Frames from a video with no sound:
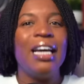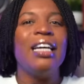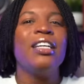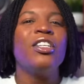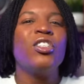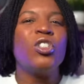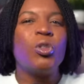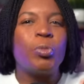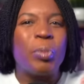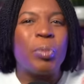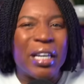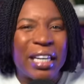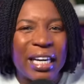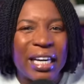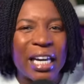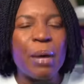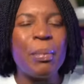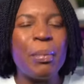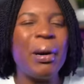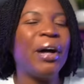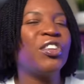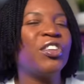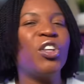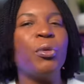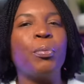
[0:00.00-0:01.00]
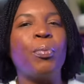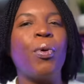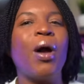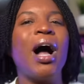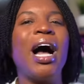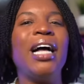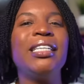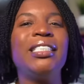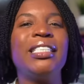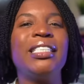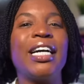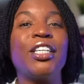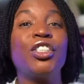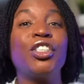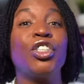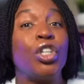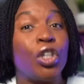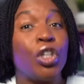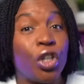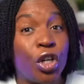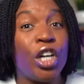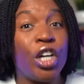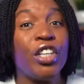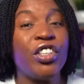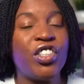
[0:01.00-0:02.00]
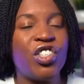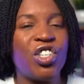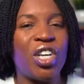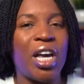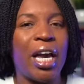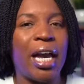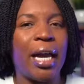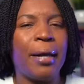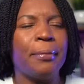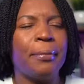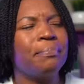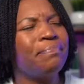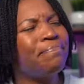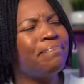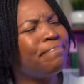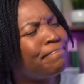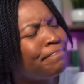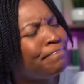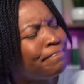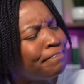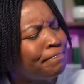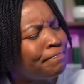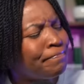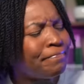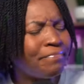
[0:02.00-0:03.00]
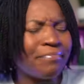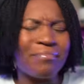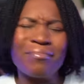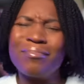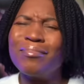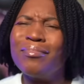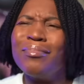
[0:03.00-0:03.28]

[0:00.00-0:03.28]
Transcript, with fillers: speaking about the project could say, mm,